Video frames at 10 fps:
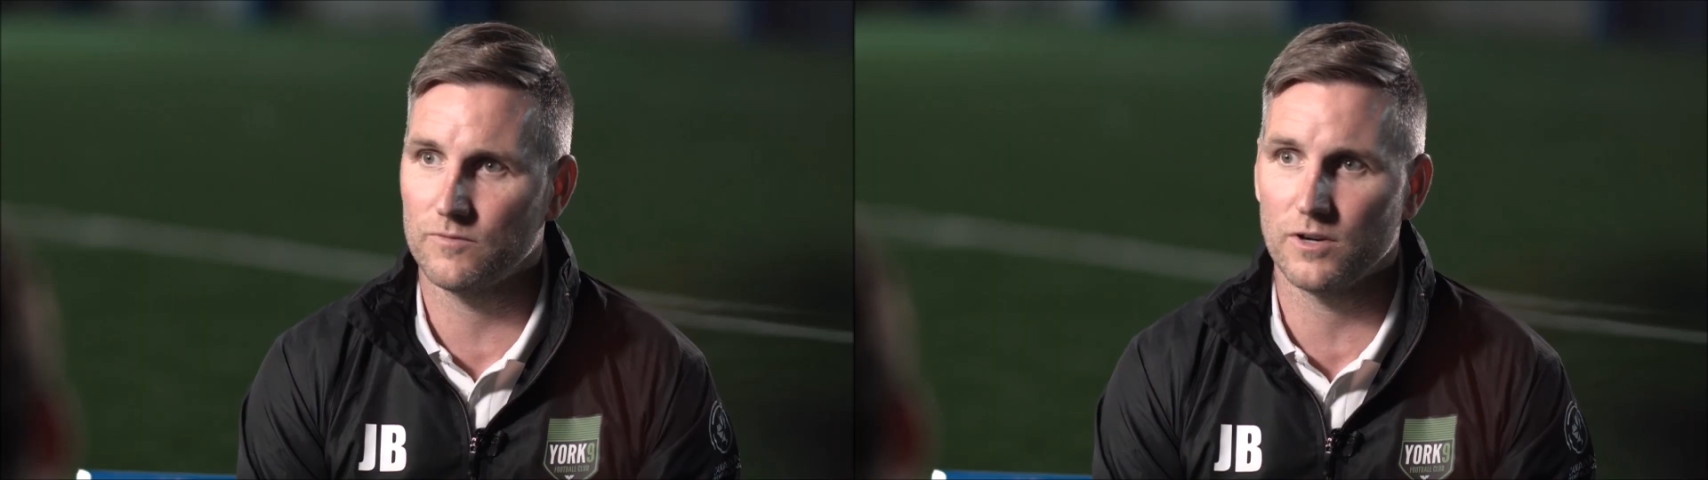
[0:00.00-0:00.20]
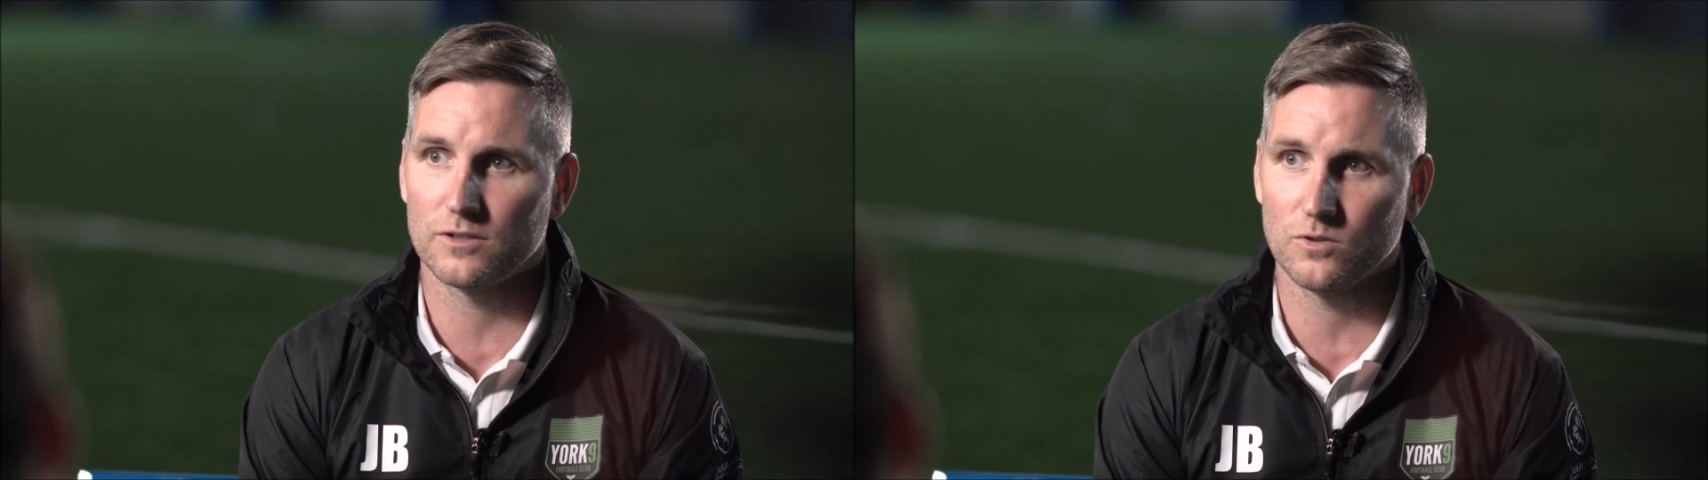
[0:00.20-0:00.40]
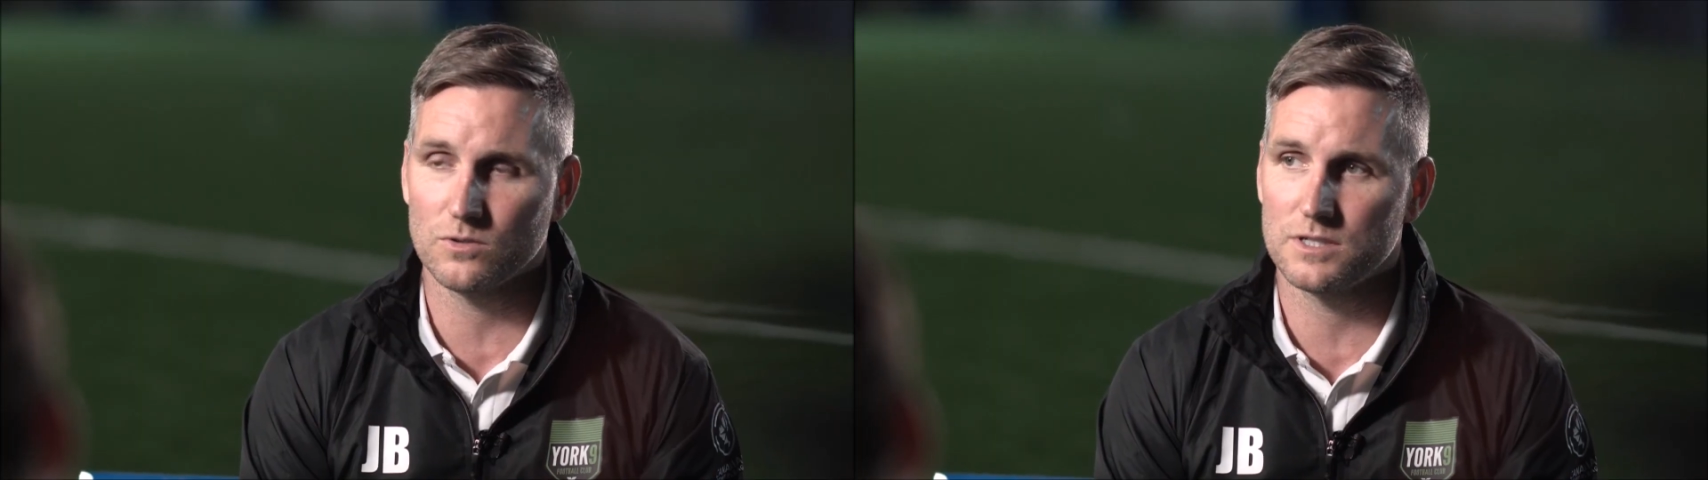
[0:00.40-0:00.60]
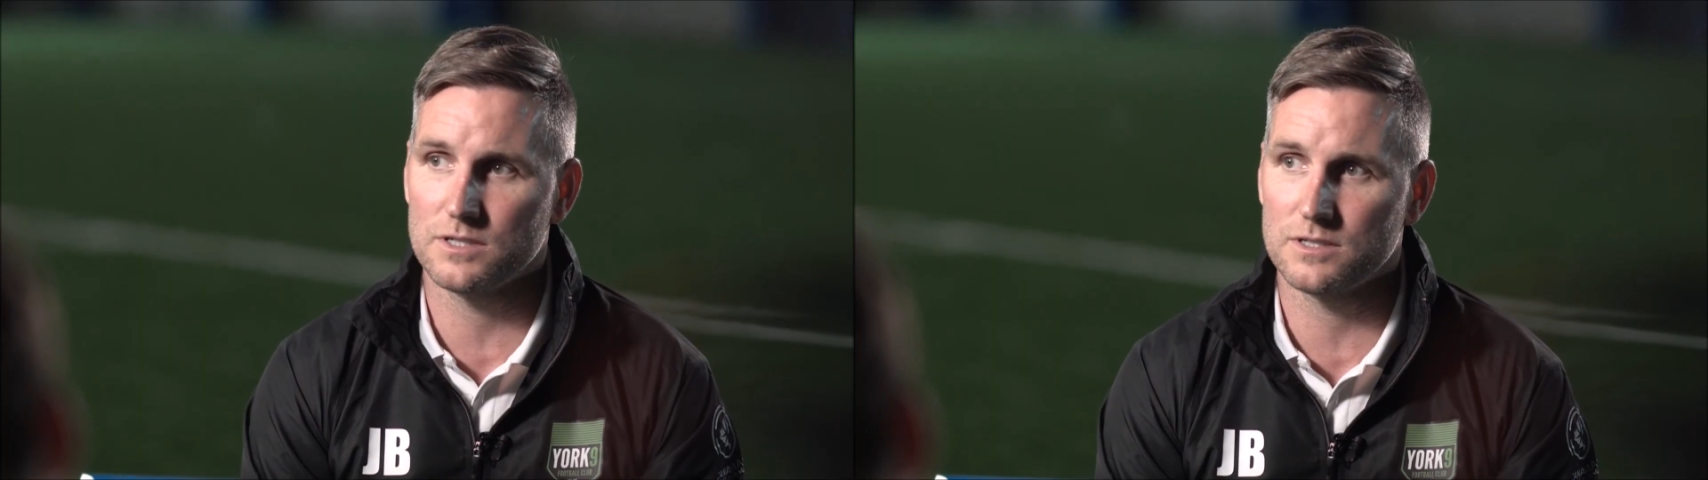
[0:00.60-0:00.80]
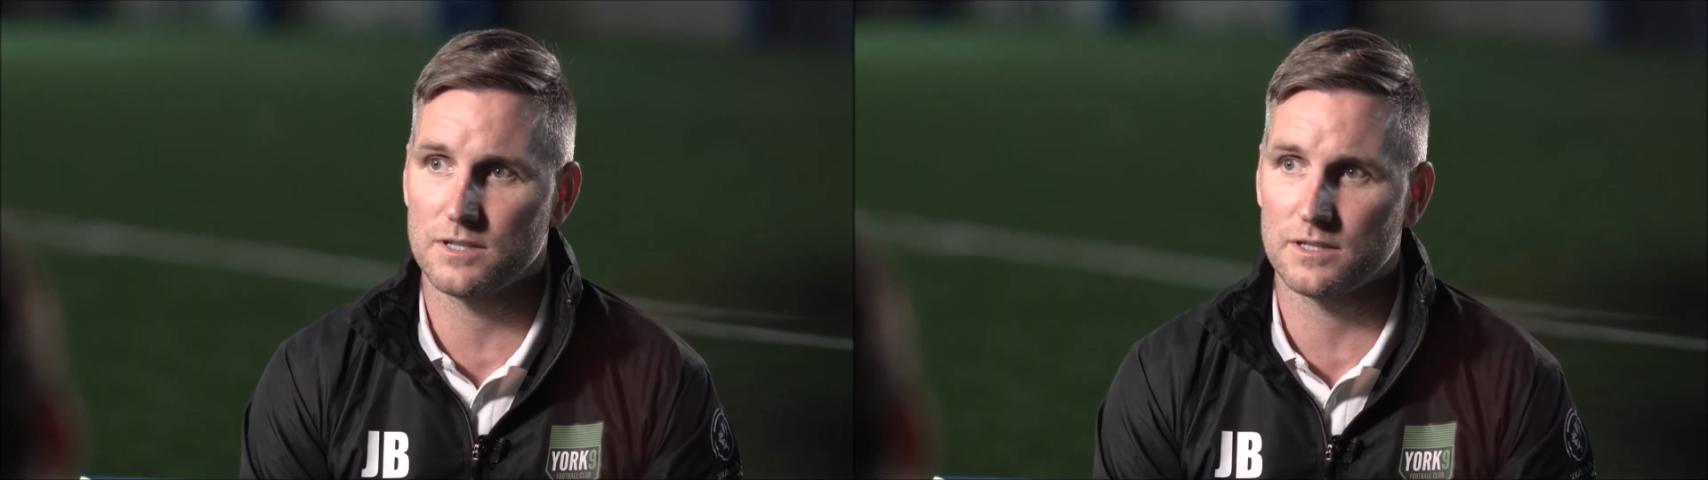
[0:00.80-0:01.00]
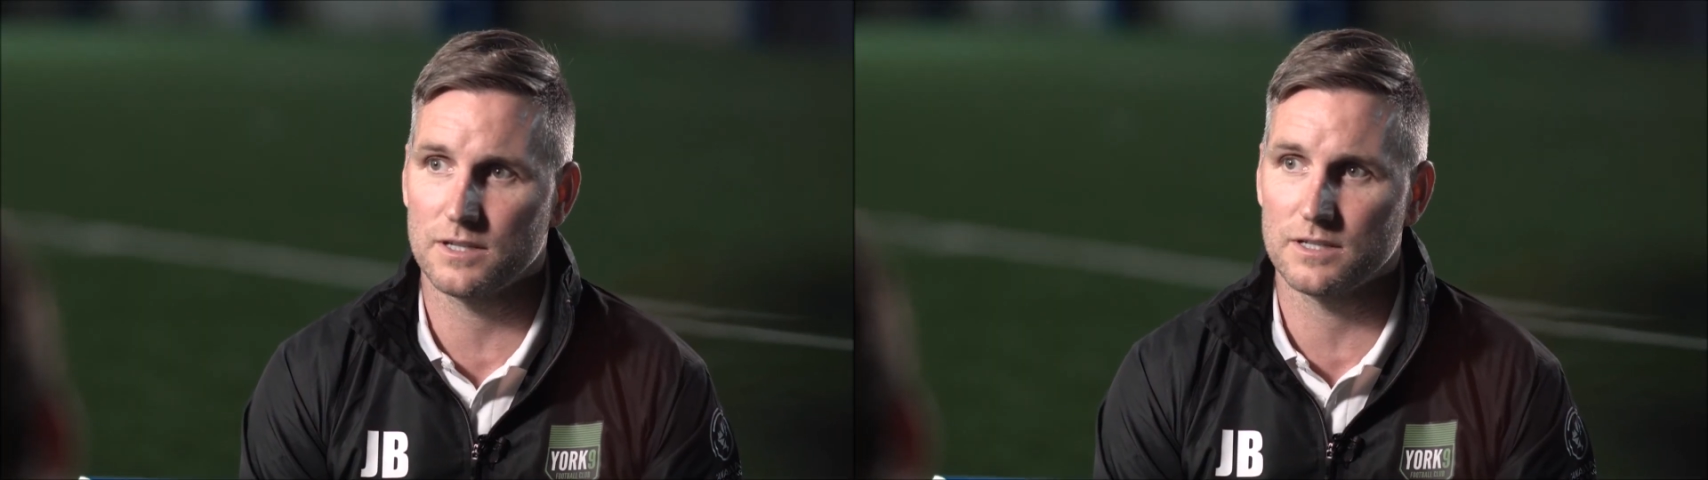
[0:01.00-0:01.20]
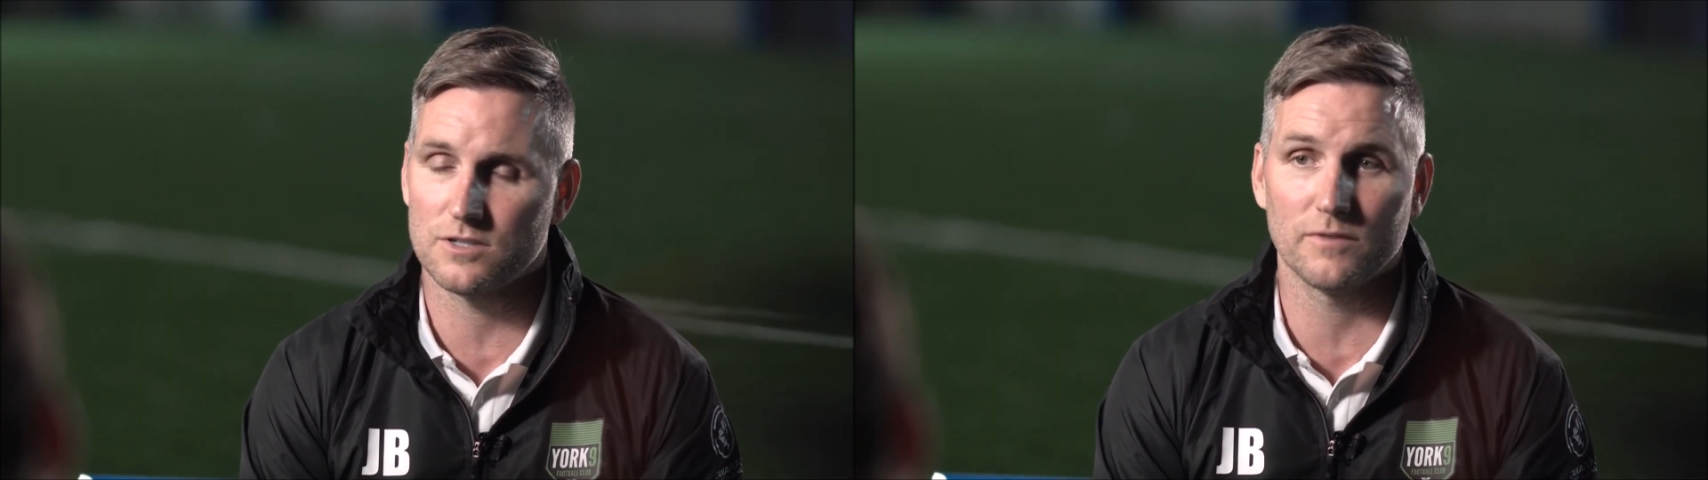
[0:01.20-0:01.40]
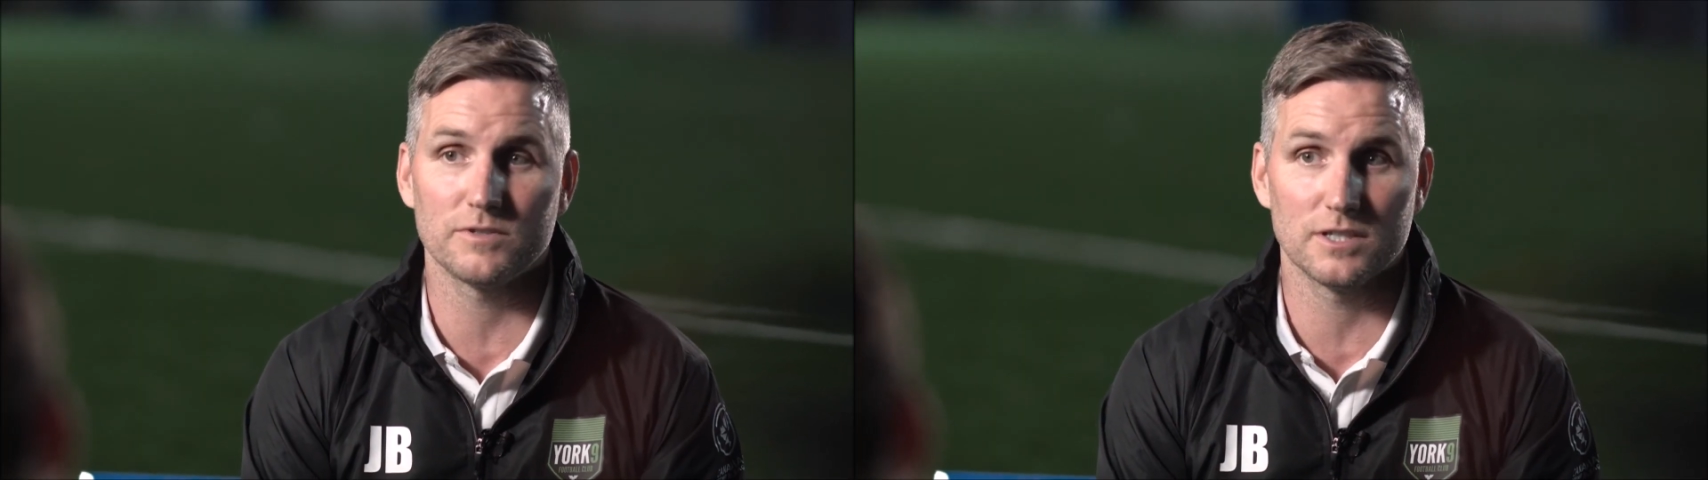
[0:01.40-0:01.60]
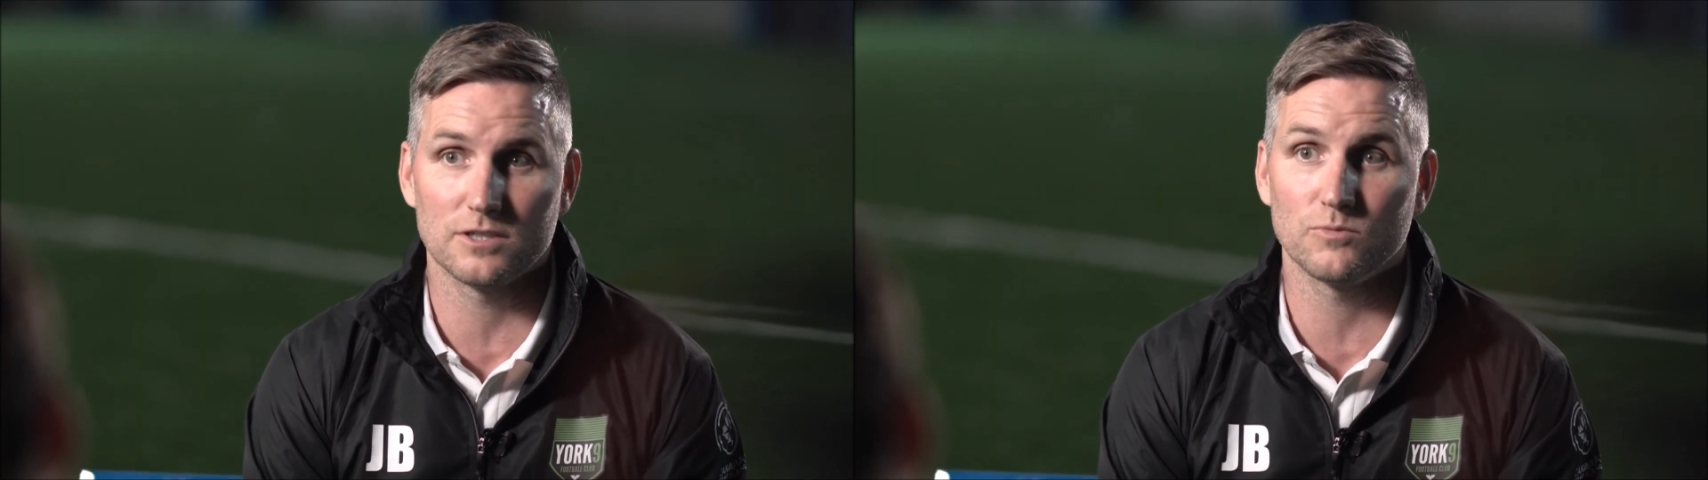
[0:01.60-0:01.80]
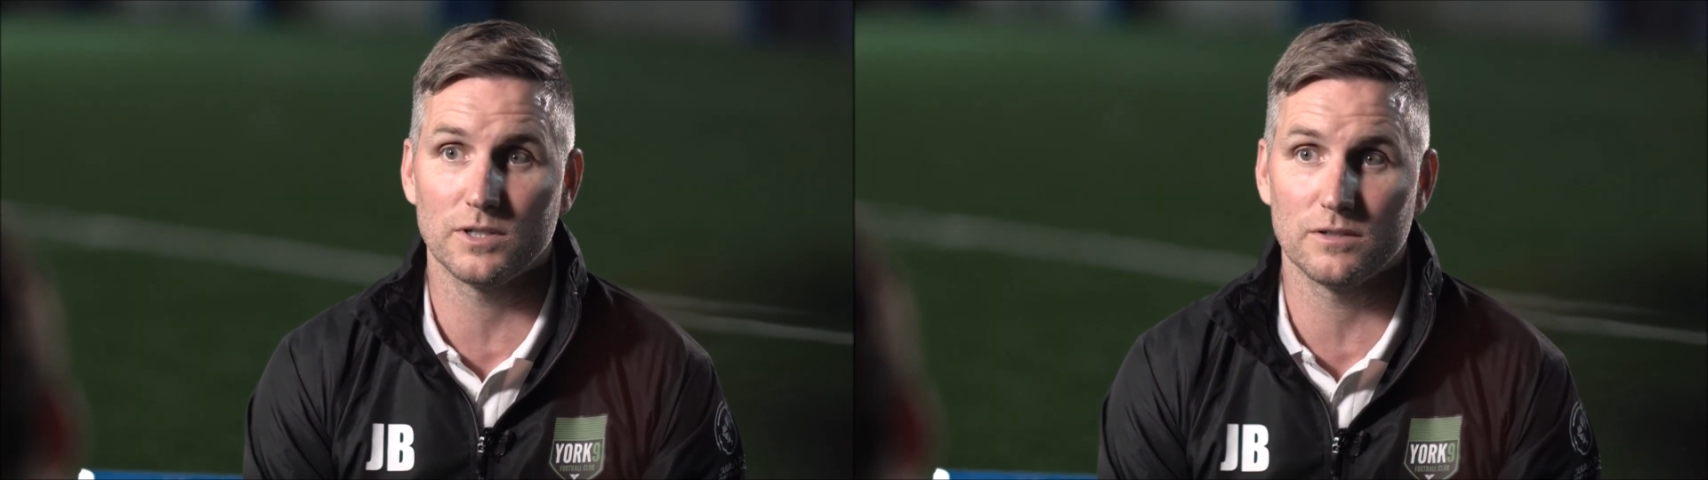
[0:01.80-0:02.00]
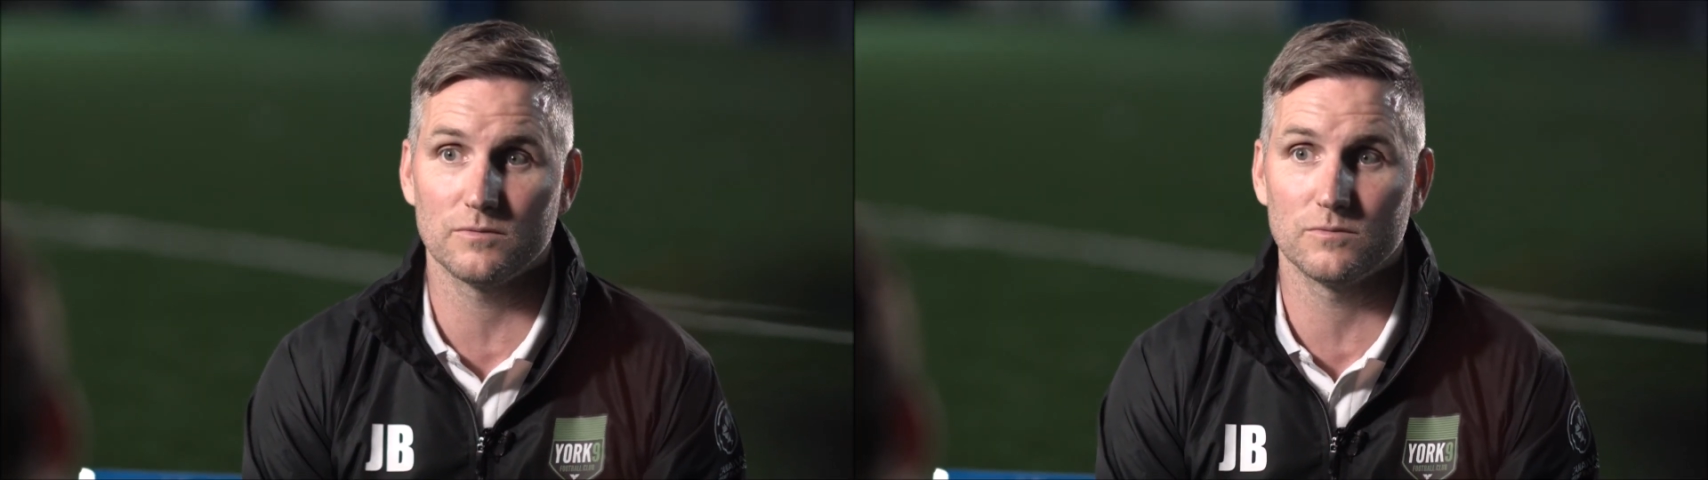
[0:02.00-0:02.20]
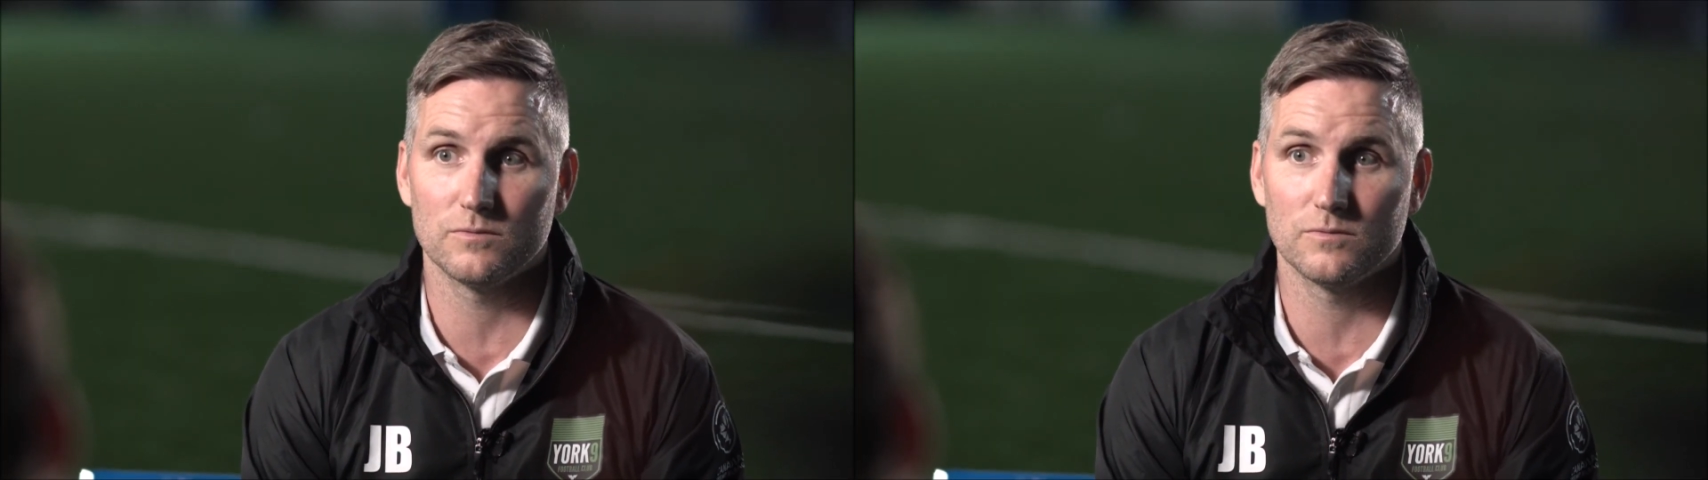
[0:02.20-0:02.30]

one of our goals is, is obviously to win,